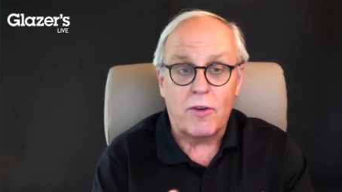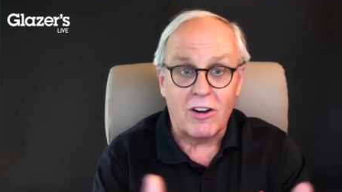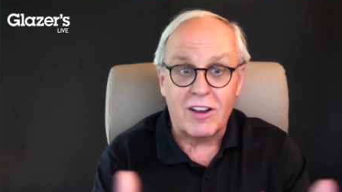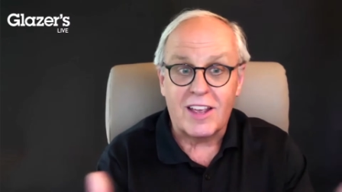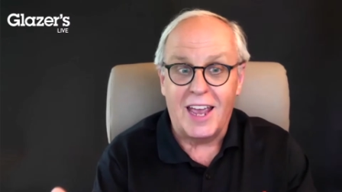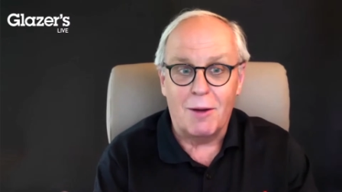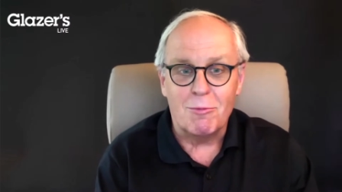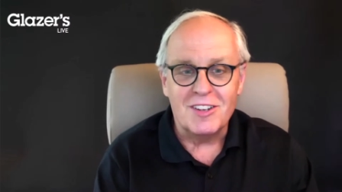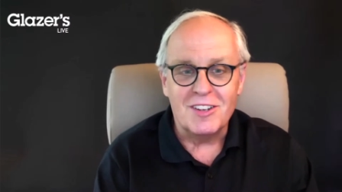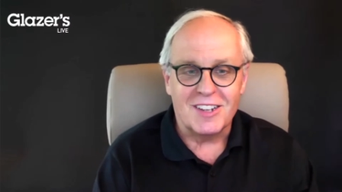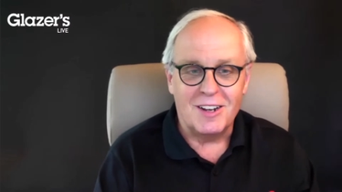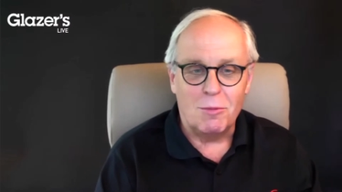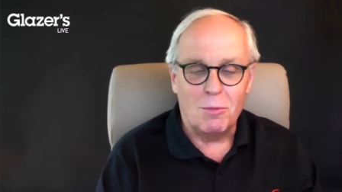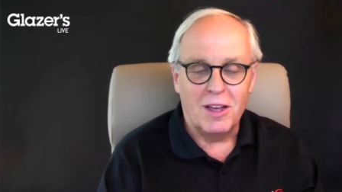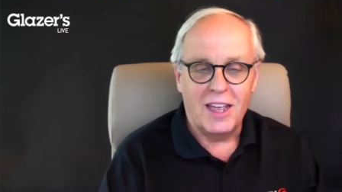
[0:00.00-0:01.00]
of our cameras
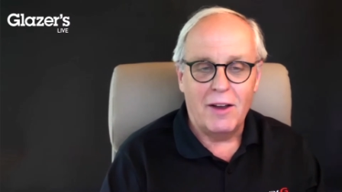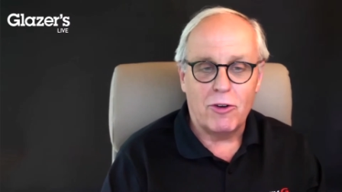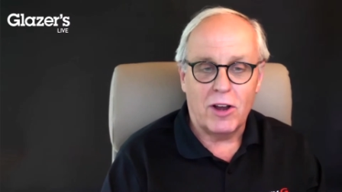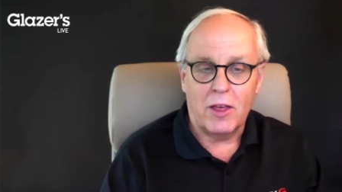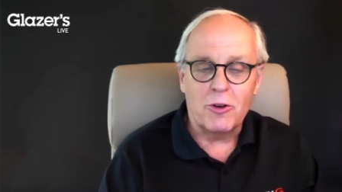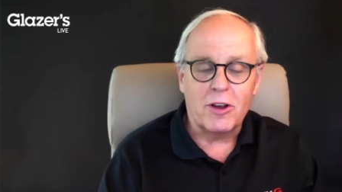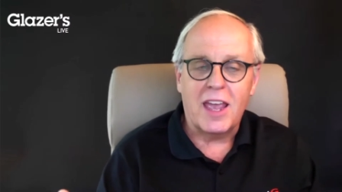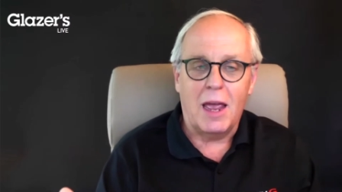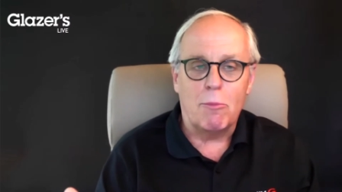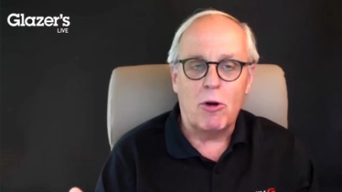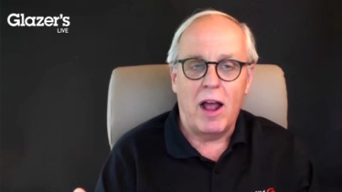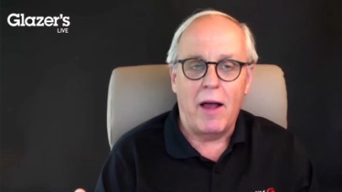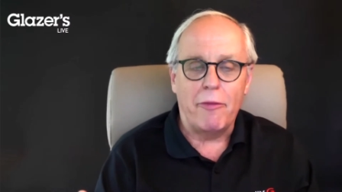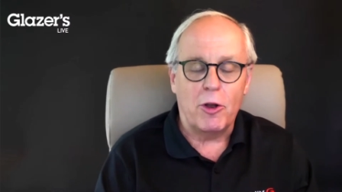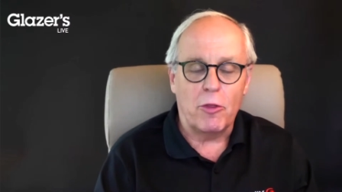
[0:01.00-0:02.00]
and every other
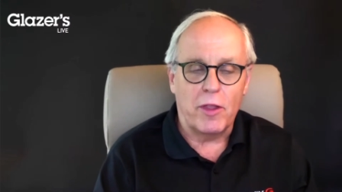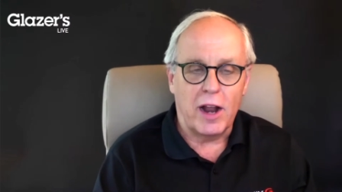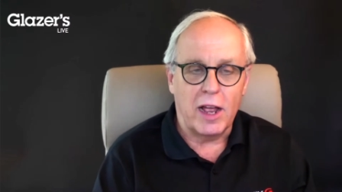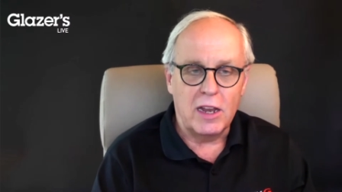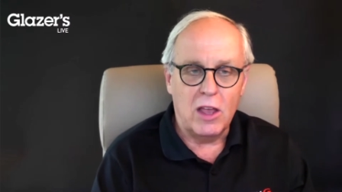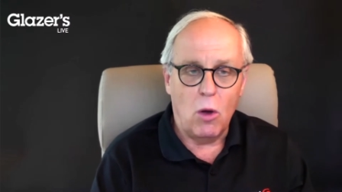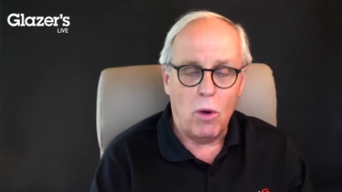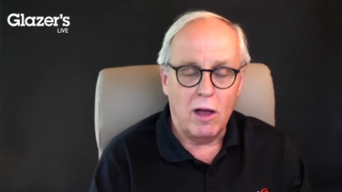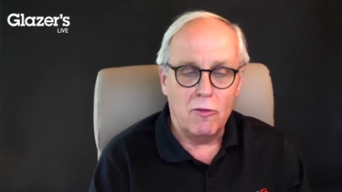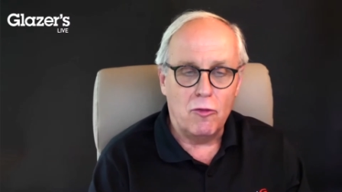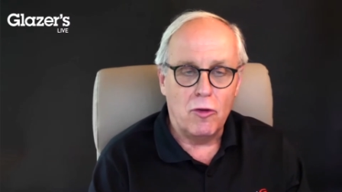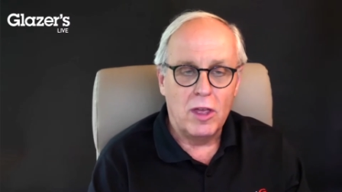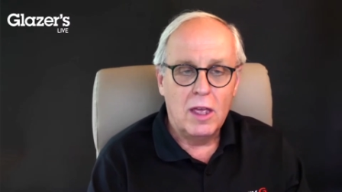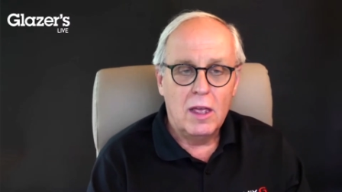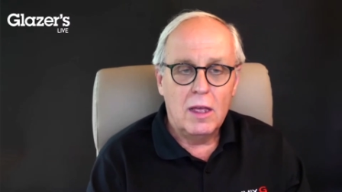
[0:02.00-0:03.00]
camera out there that I know
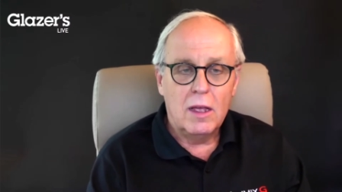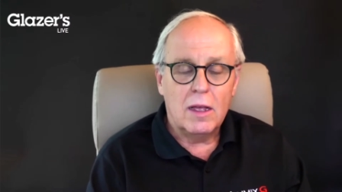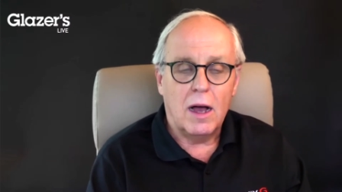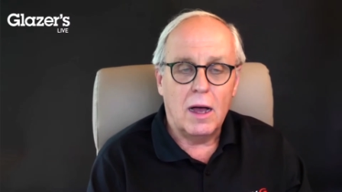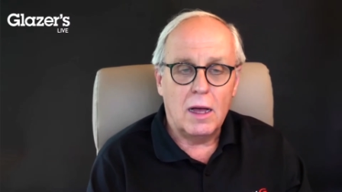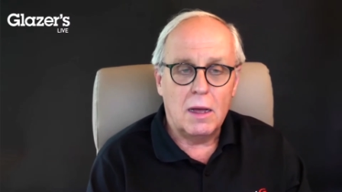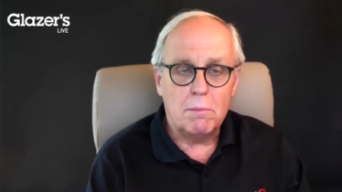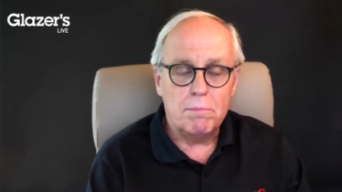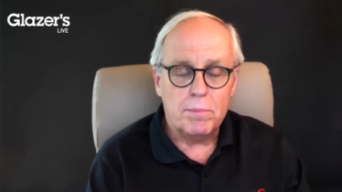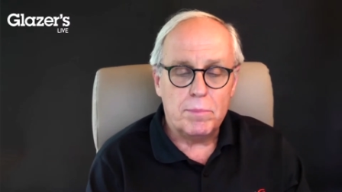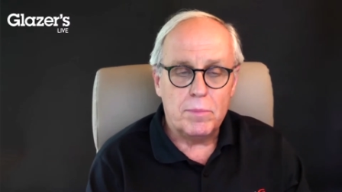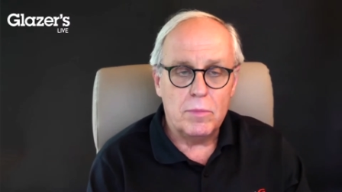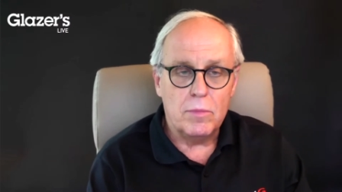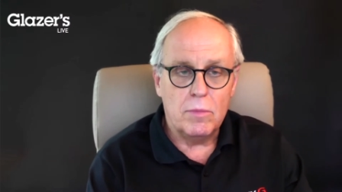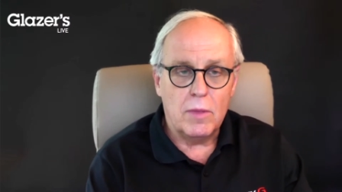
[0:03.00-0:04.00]
of,
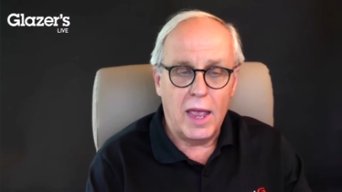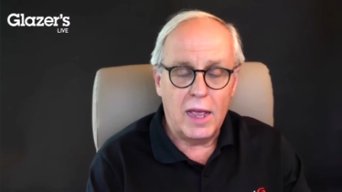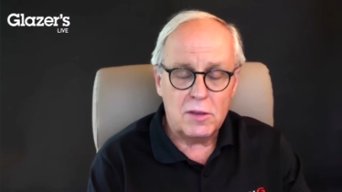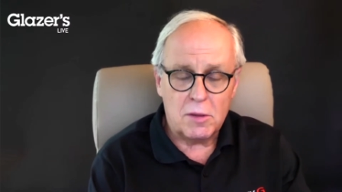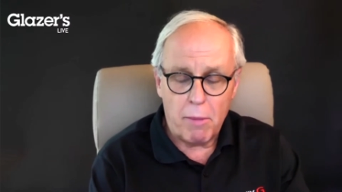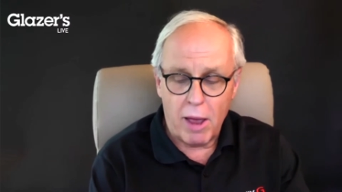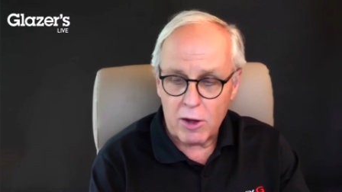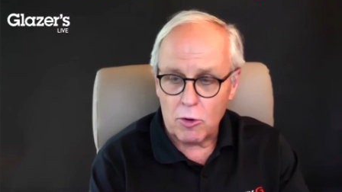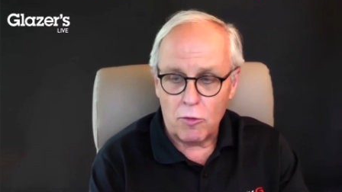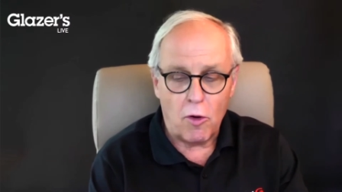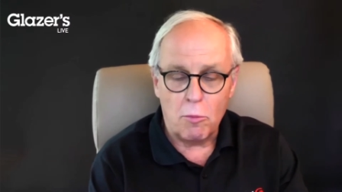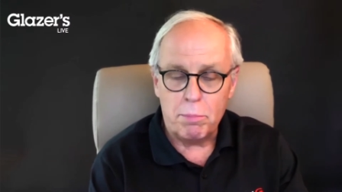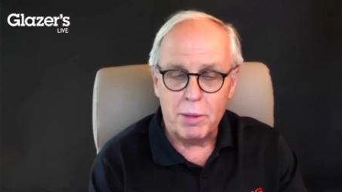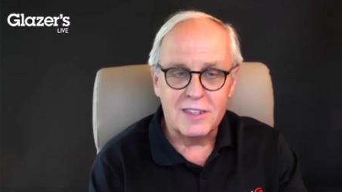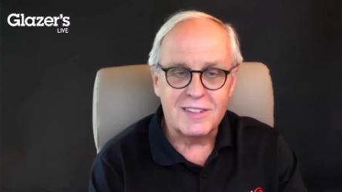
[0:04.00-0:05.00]
has a
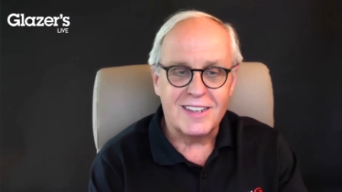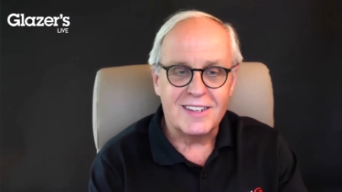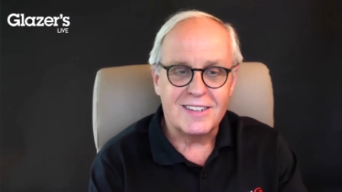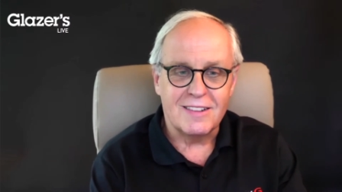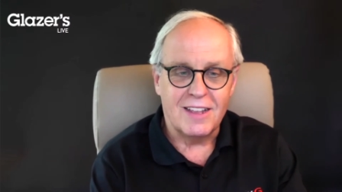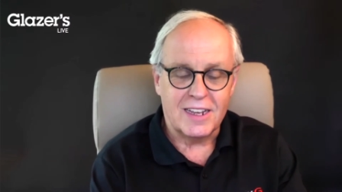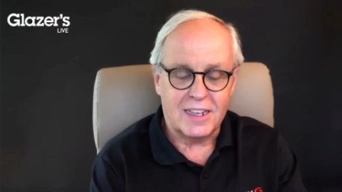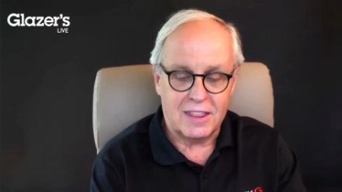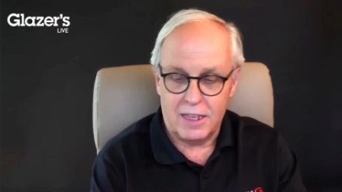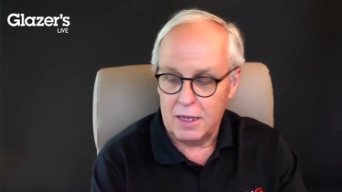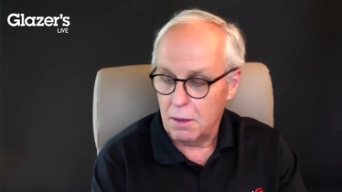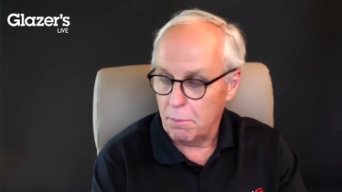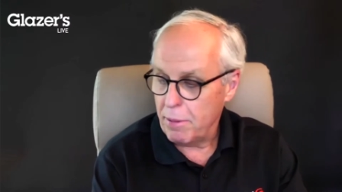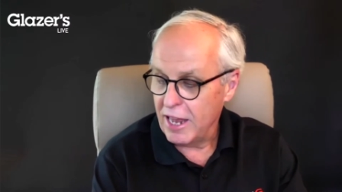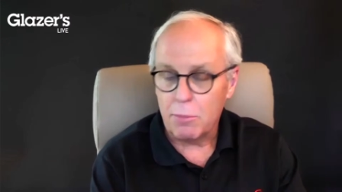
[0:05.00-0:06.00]
microphone built into like
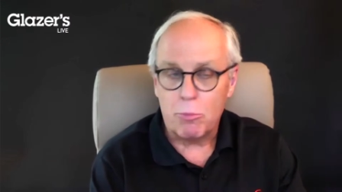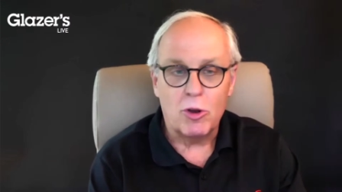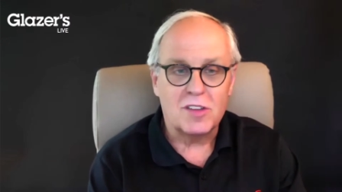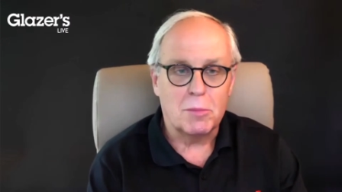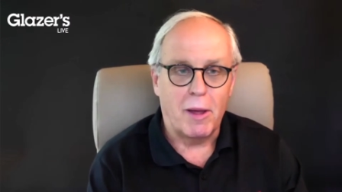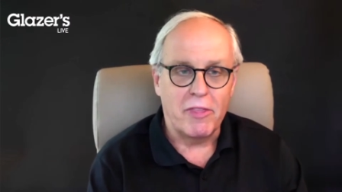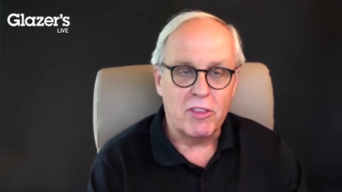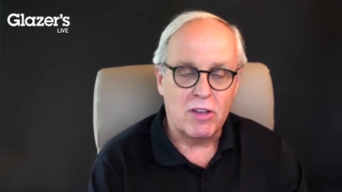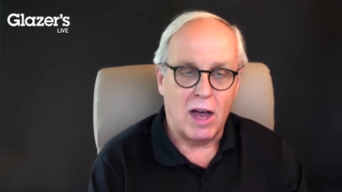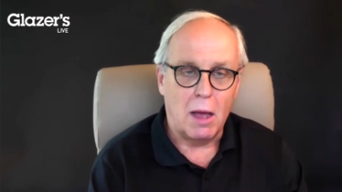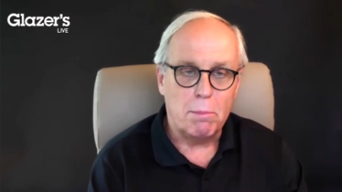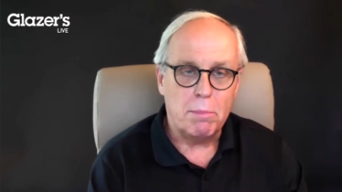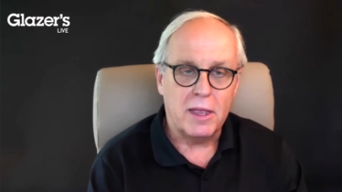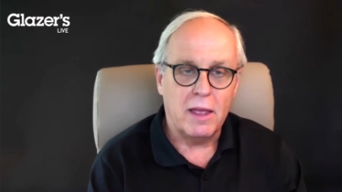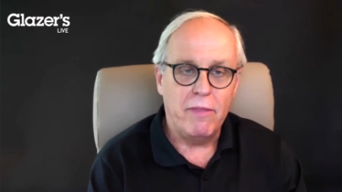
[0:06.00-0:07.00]
the pentaprism on the
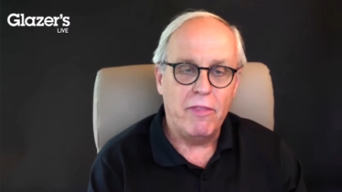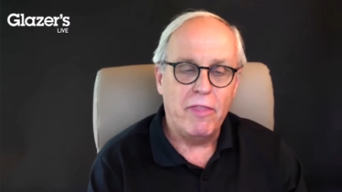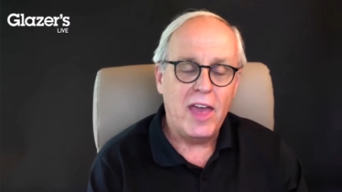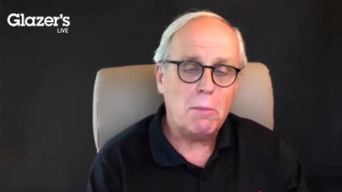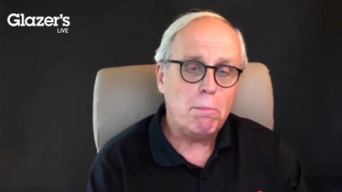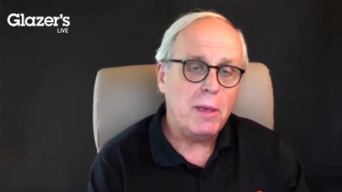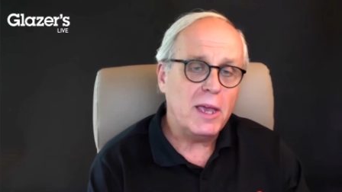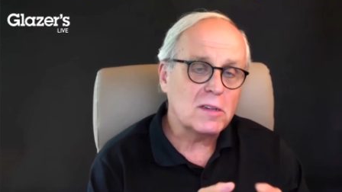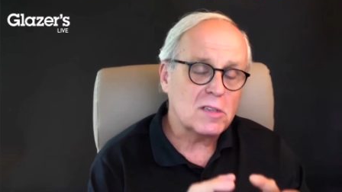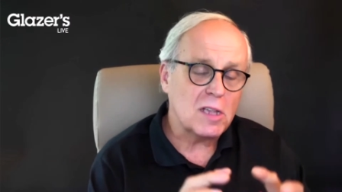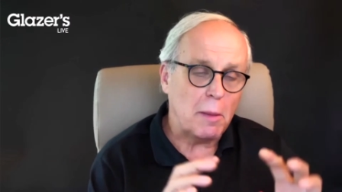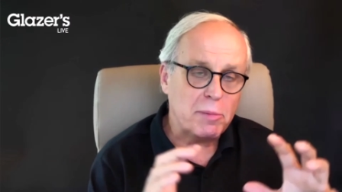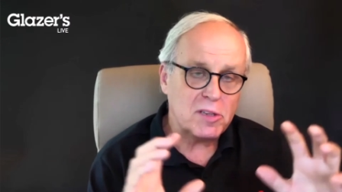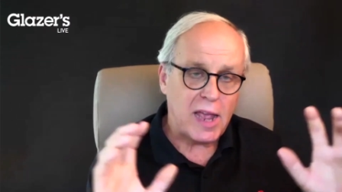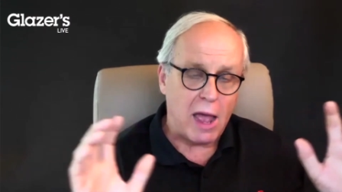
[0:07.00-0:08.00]
top. And that picks
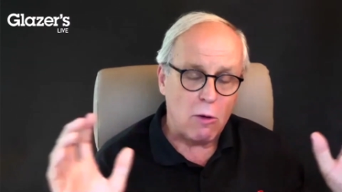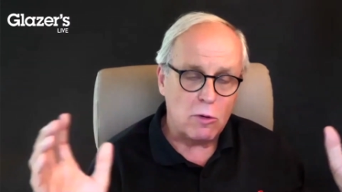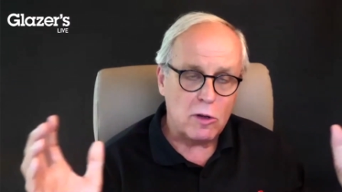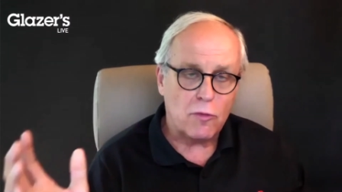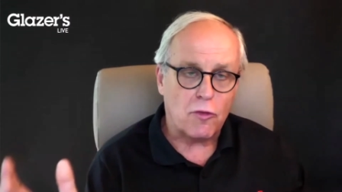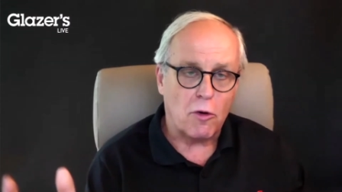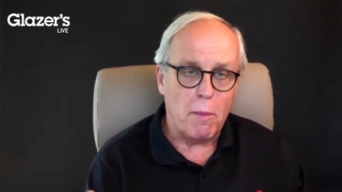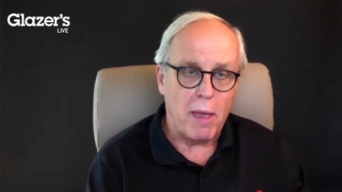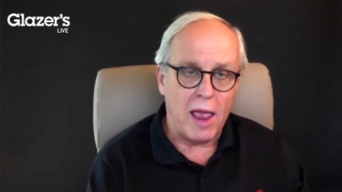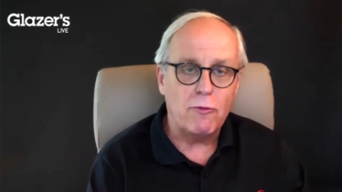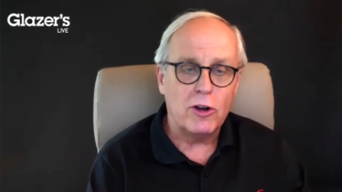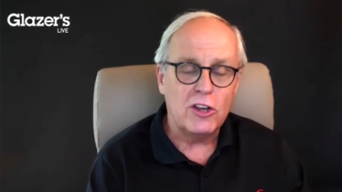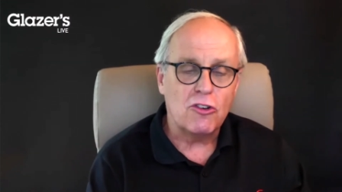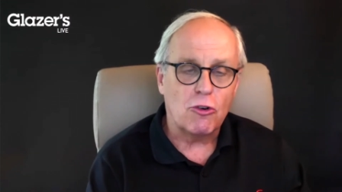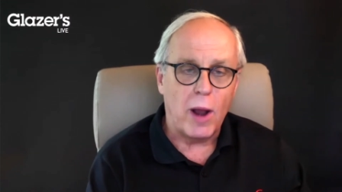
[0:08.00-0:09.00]
up sound from
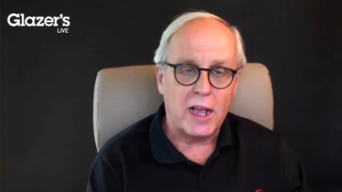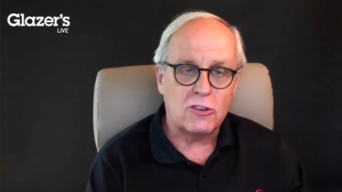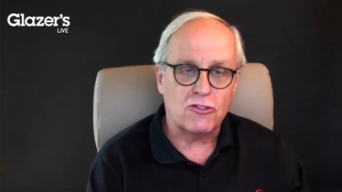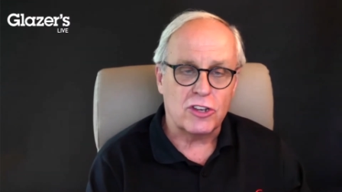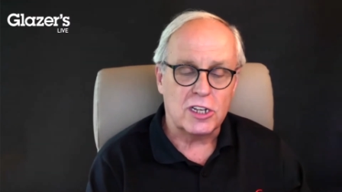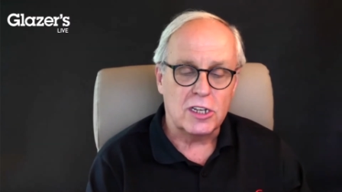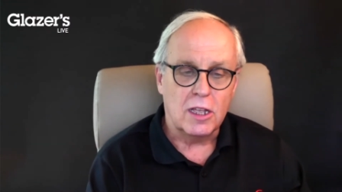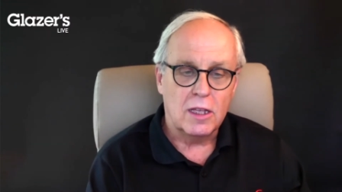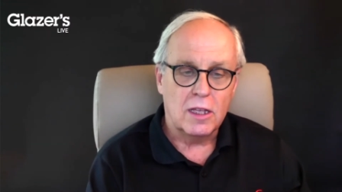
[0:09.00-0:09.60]
every direction,